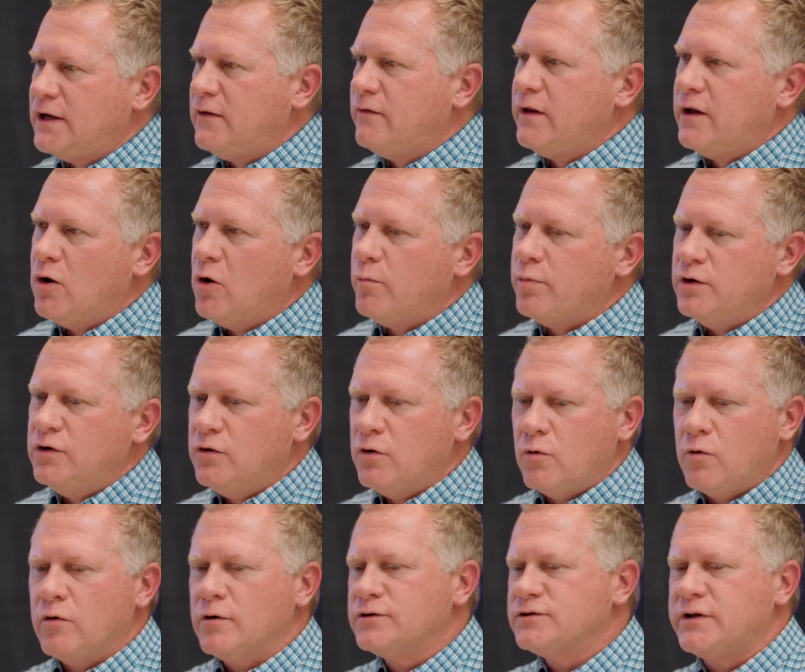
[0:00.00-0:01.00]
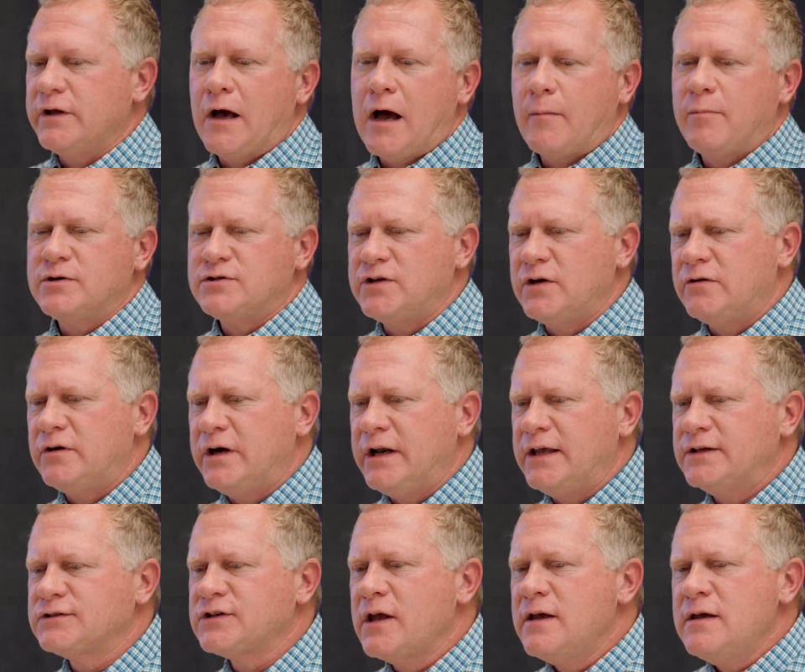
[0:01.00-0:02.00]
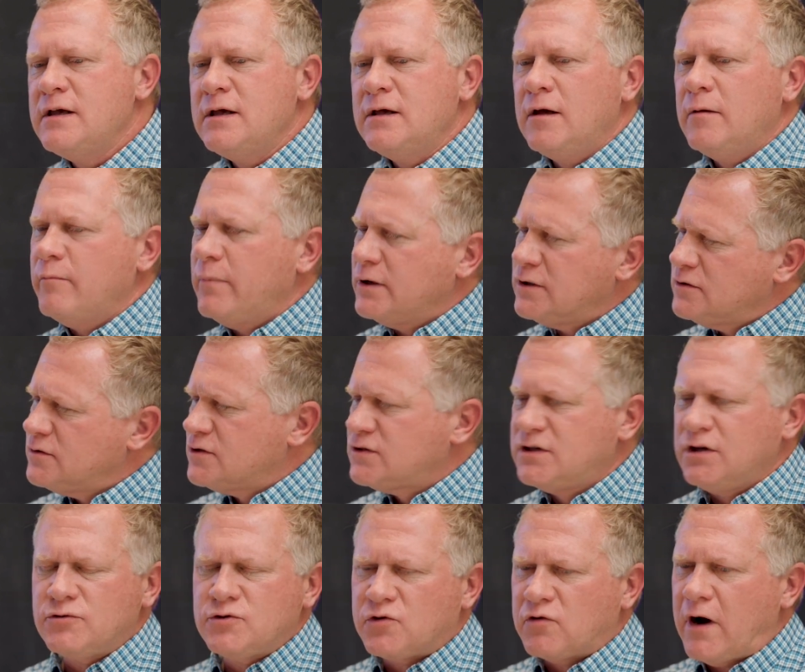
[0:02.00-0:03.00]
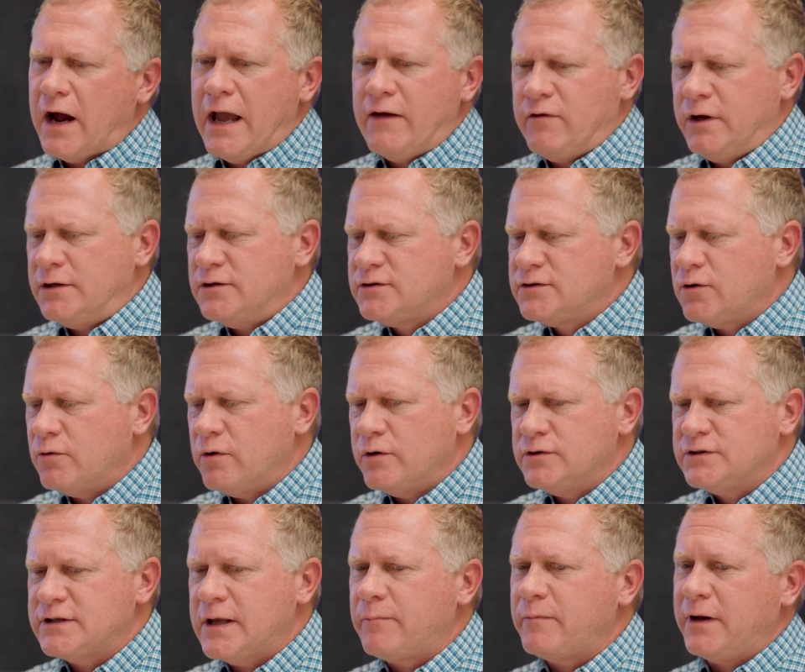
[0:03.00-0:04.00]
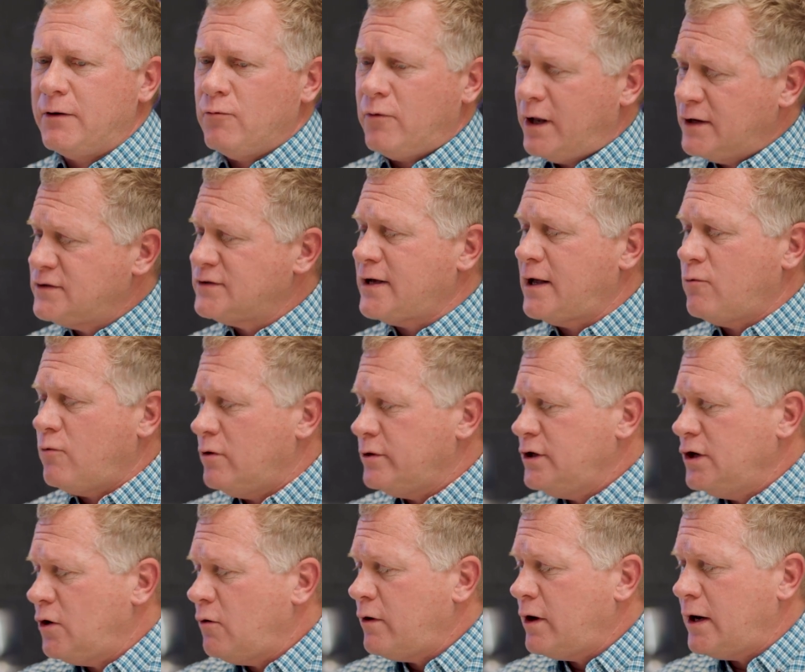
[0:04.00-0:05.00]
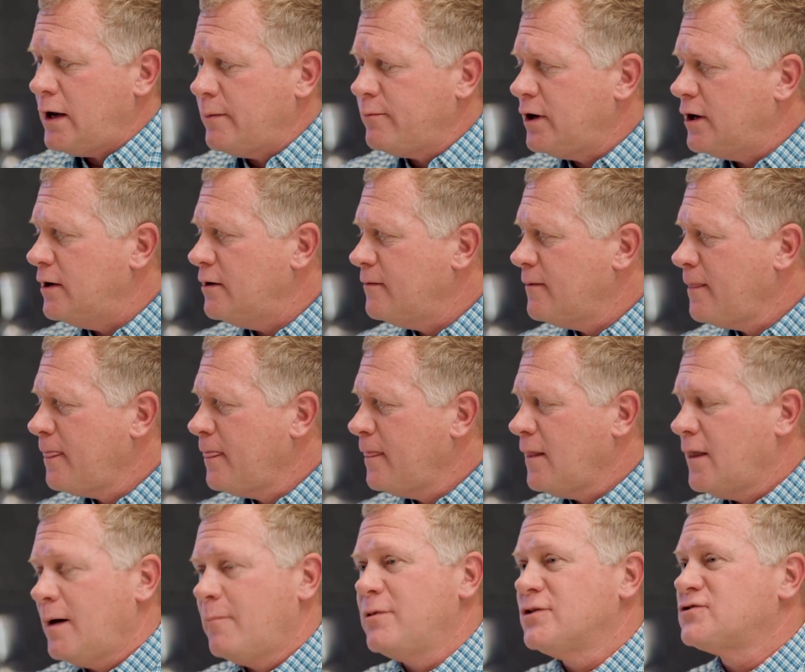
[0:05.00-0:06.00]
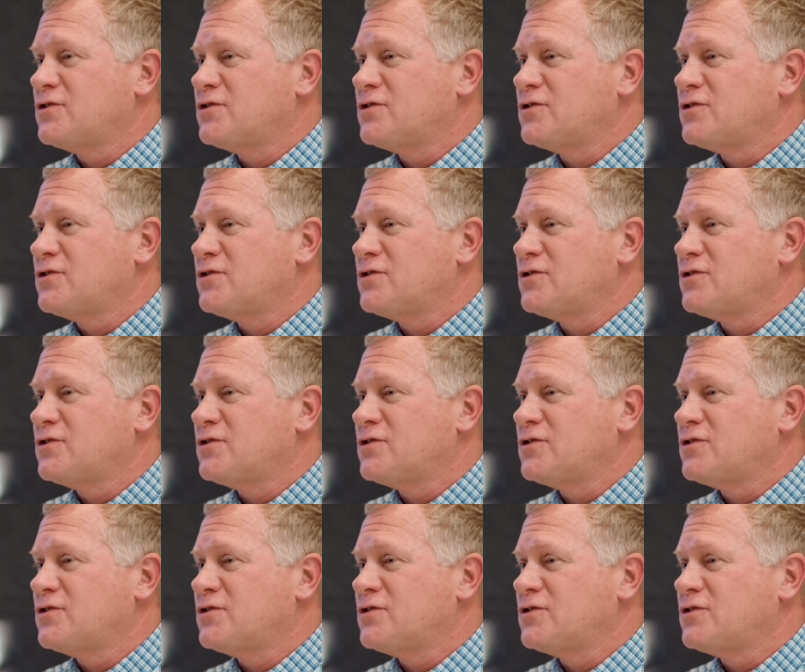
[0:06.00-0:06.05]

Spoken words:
the open doors, the opportunities, but still driving towards something. Well, I decided, well, you know what? I'm going to